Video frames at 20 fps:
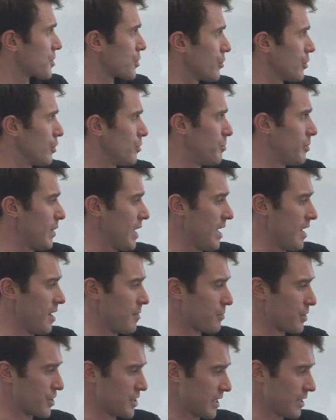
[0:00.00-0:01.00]
group, uh,
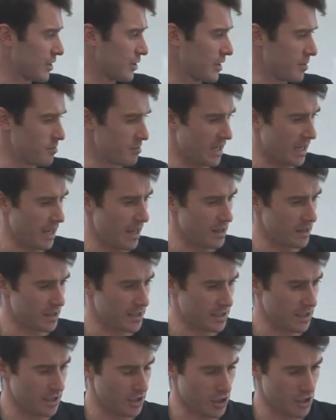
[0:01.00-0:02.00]
particularly Mikhail
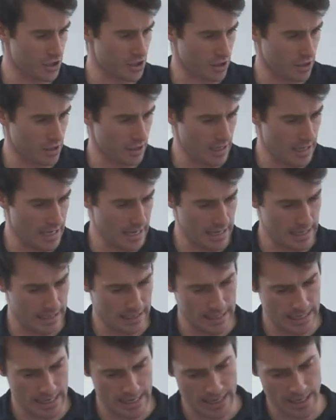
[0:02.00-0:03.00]
Janoschka and
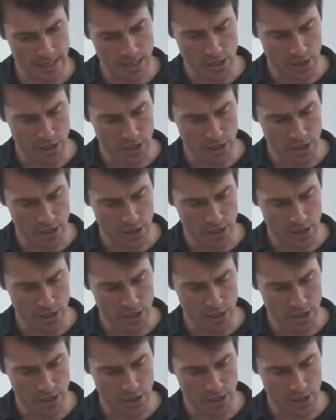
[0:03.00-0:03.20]
uh,